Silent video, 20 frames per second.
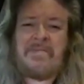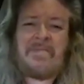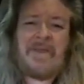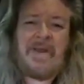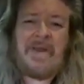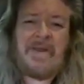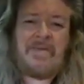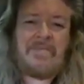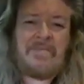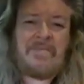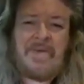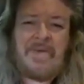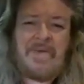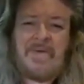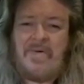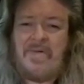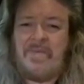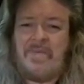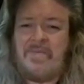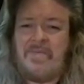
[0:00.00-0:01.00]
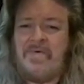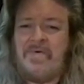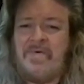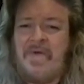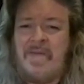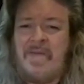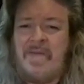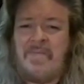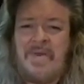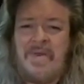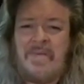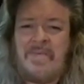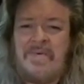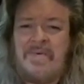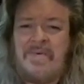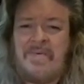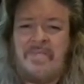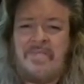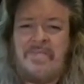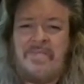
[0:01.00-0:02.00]
I call them
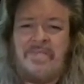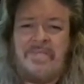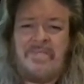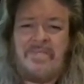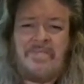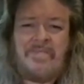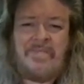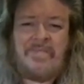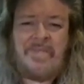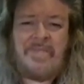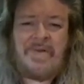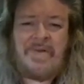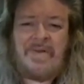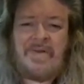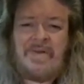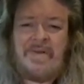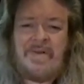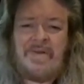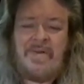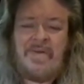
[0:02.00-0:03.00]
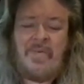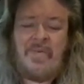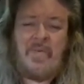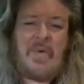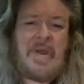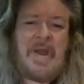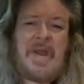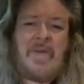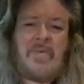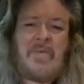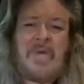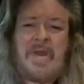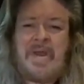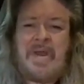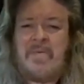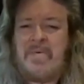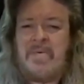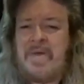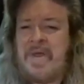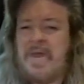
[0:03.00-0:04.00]
crybaby. Wow,
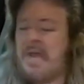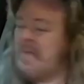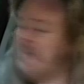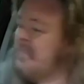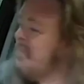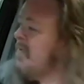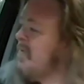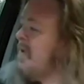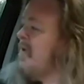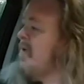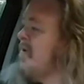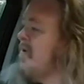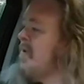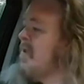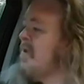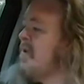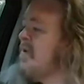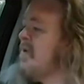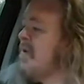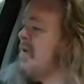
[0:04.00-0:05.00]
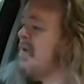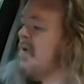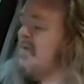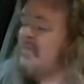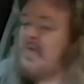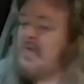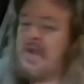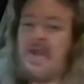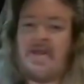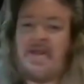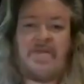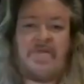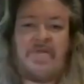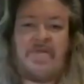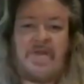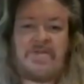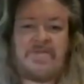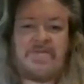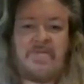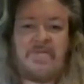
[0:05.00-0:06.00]
wow, wow. You know, and then you know if you get to
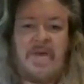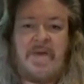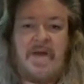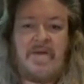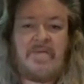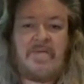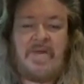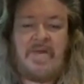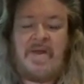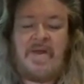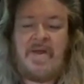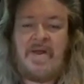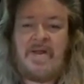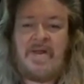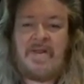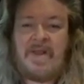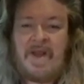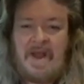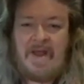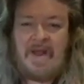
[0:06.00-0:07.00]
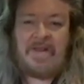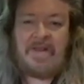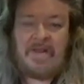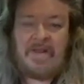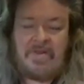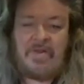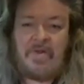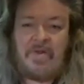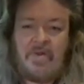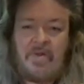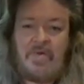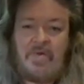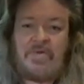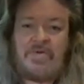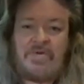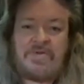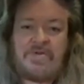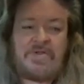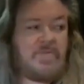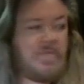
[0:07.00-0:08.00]
things about that I that the Lord
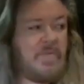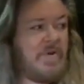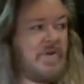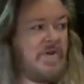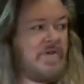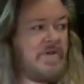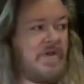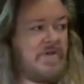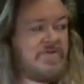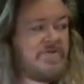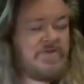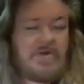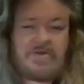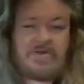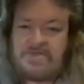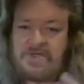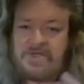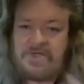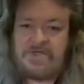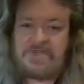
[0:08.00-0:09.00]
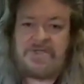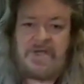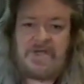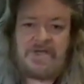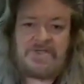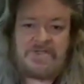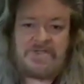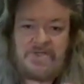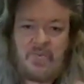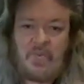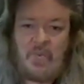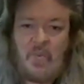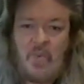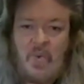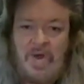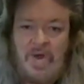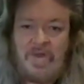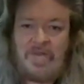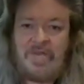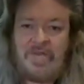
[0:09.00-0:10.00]
uses me to teach on success and
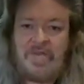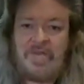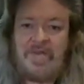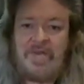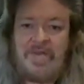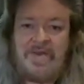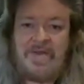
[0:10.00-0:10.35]
wealth